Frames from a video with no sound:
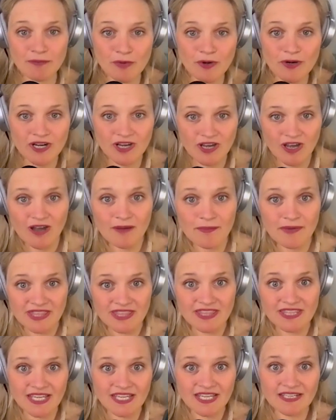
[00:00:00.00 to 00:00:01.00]
more
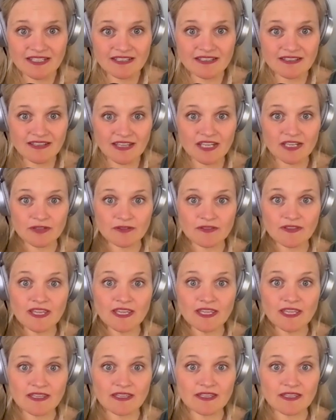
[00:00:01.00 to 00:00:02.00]
common than you
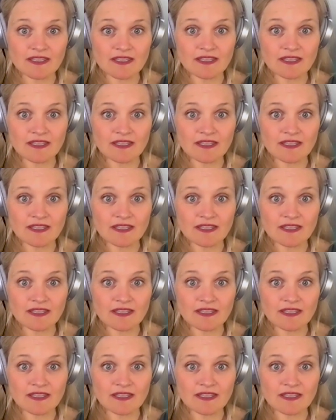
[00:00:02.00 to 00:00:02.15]
think.